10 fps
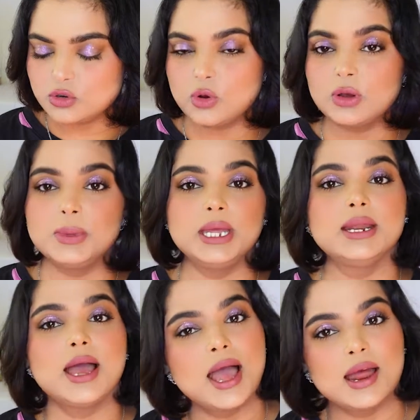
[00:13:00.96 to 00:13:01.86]
tonka
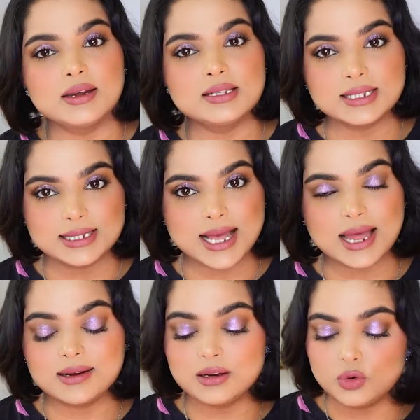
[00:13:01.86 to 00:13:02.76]
bean, and
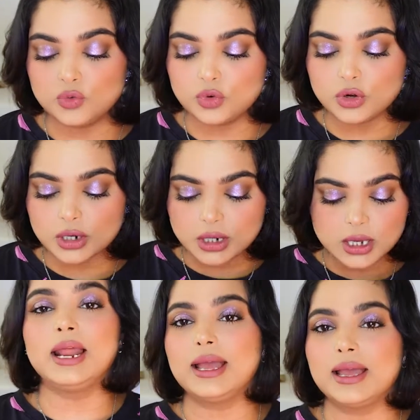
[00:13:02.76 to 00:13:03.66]
sandalwood.
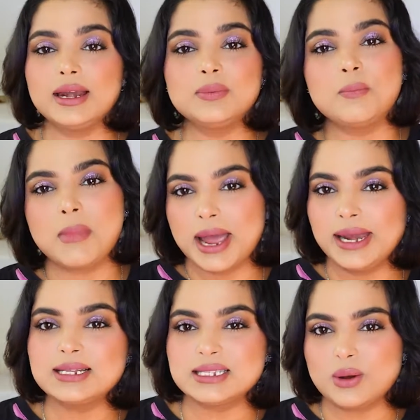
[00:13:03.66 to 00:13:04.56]
Like, it
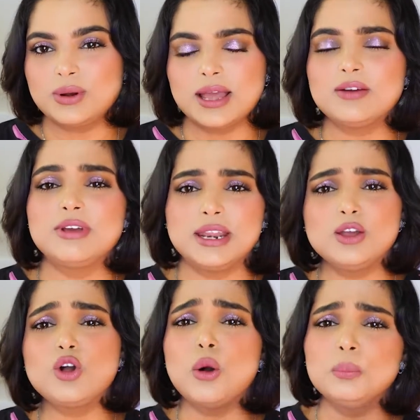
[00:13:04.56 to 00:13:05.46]
might sound like a
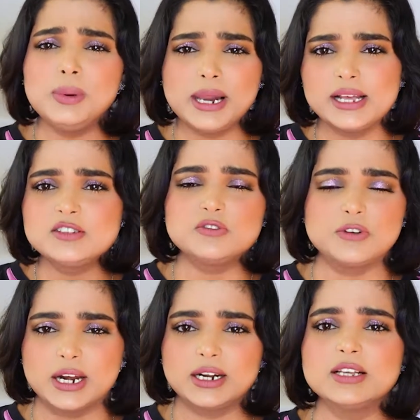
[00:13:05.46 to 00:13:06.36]
very complex
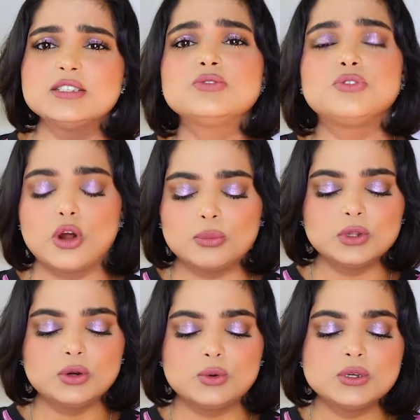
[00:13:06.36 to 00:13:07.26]
fragrance from
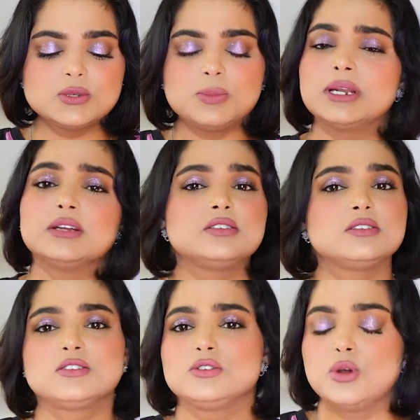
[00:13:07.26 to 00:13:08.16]
the notes, but
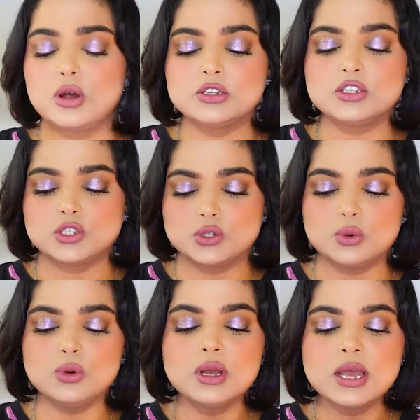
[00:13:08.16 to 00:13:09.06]
it's not
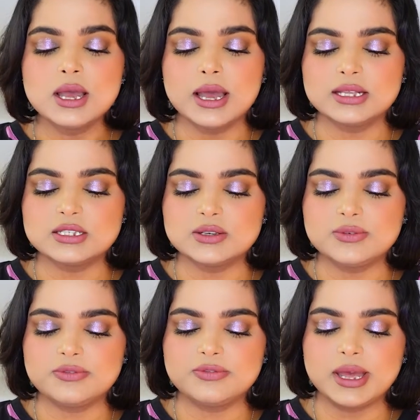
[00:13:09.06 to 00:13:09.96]
so. It's
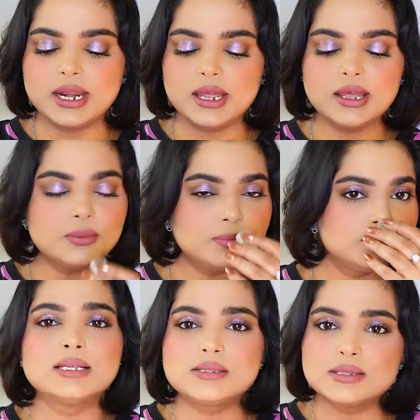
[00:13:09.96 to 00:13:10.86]
a very
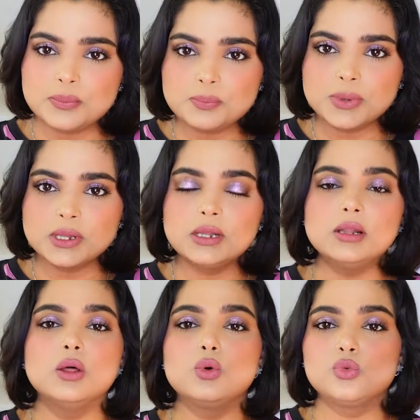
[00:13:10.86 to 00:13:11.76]

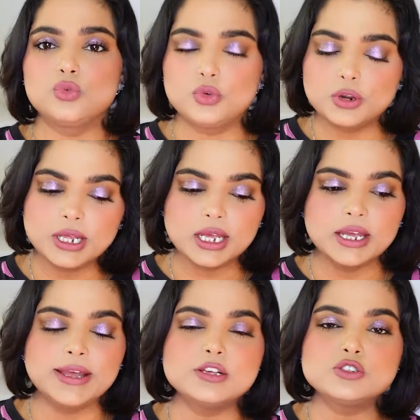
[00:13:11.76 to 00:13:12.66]
simple,
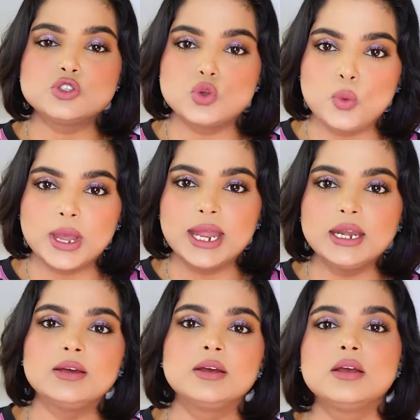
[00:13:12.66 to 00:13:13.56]
woody,
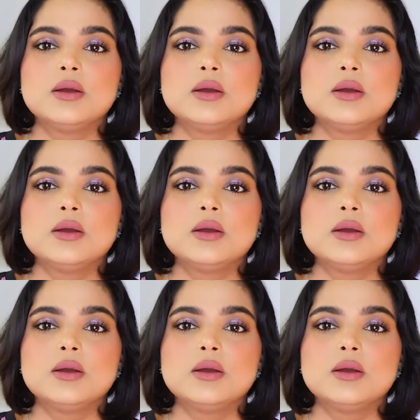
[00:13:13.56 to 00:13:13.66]
sweet,